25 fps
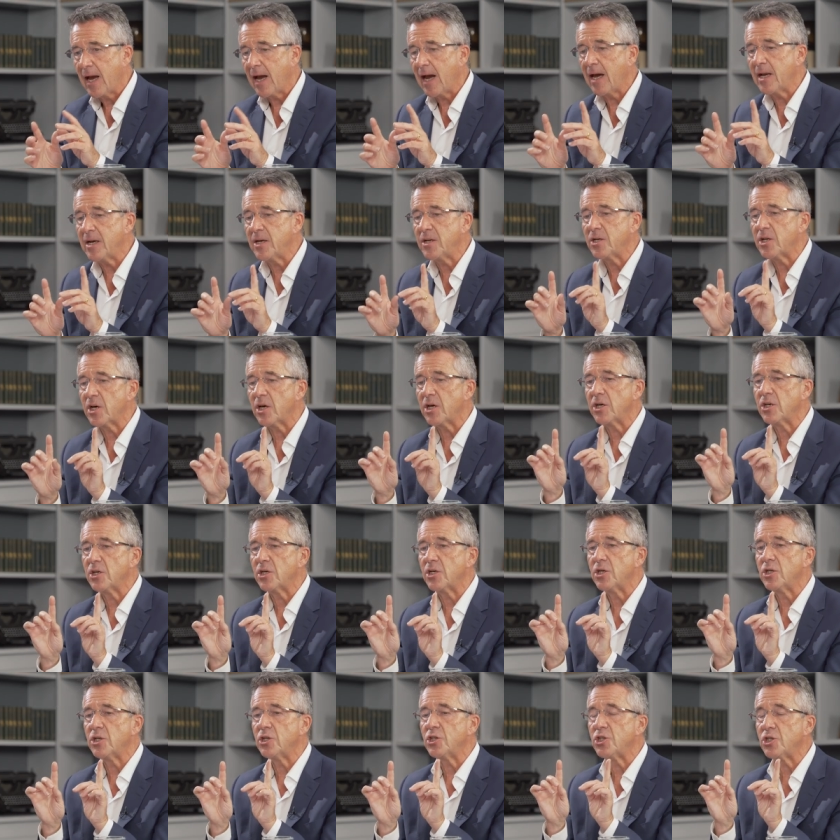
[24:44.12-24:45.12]
And
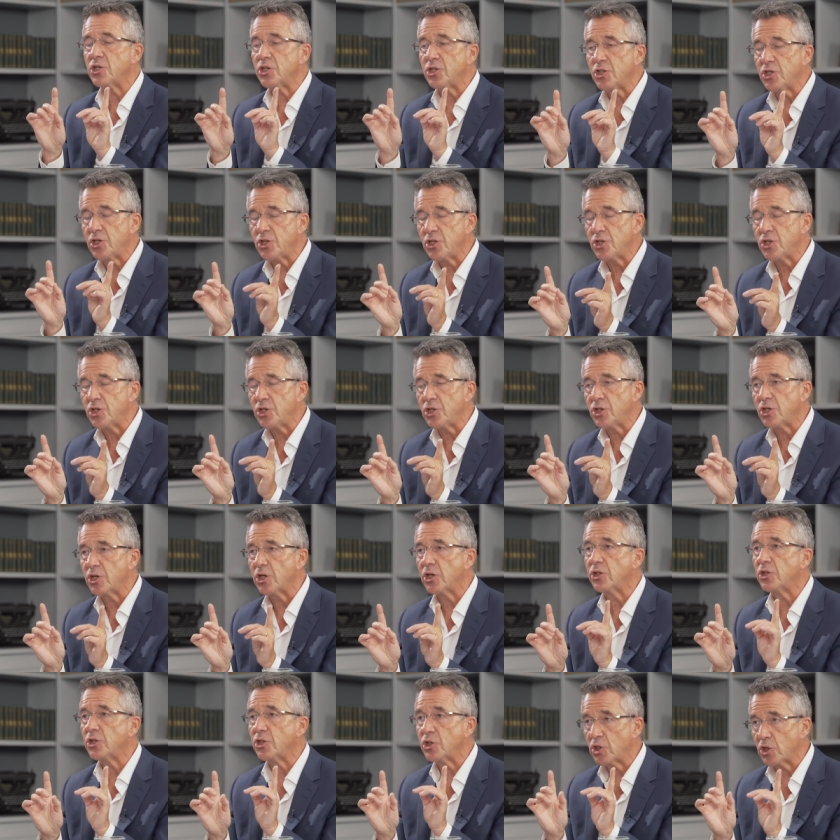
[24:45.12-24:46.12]
shh,
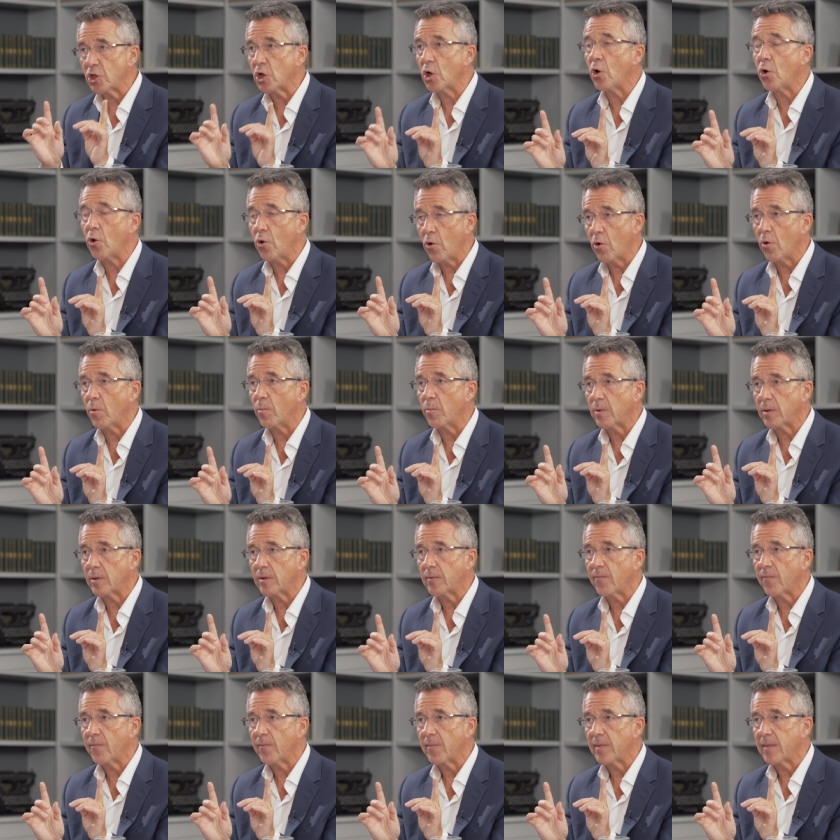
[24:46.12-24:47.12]
shut up
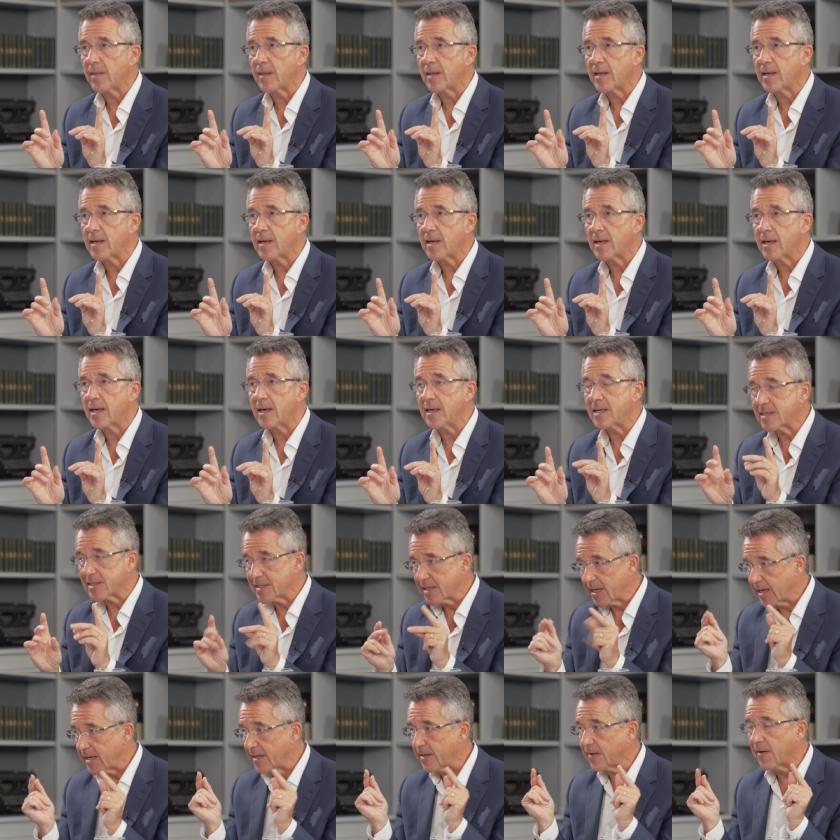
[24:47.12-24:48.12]
is
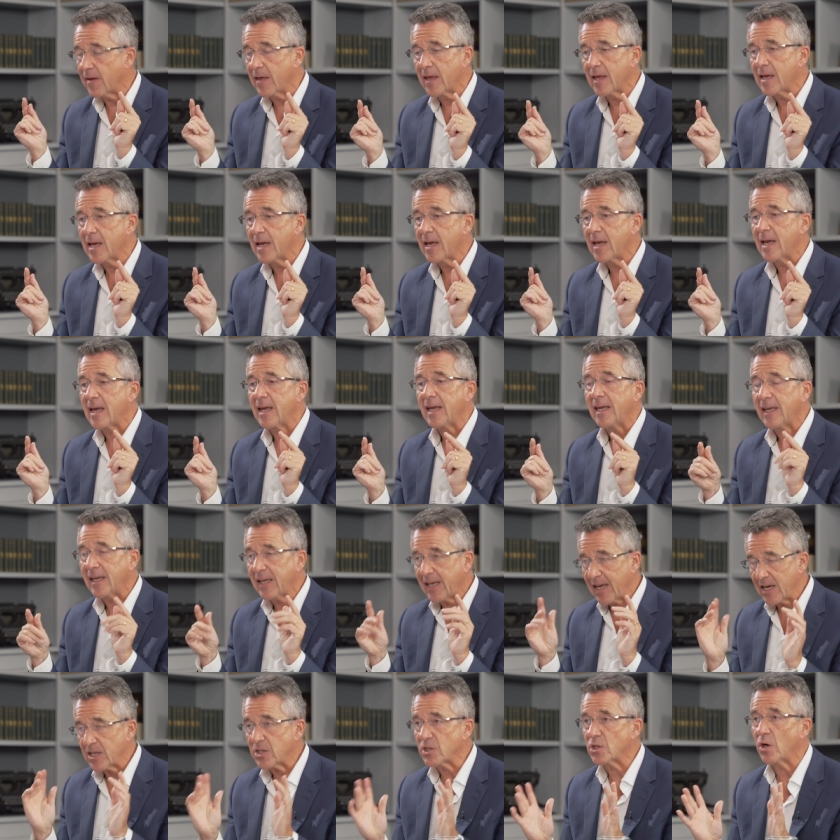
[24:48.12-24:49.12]
saying,
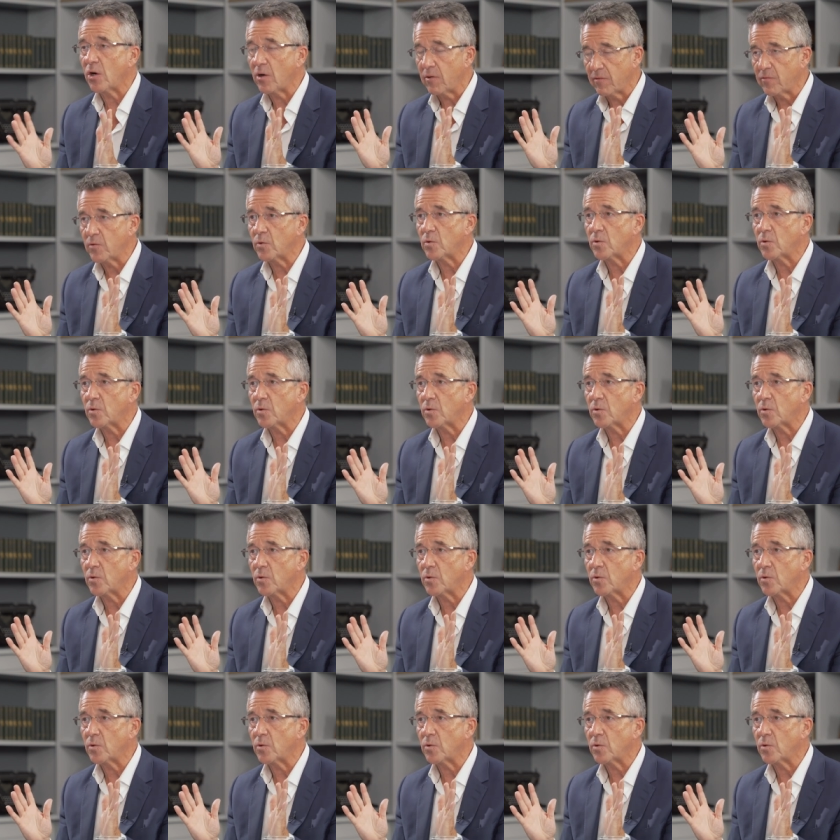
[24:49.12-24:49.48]
get off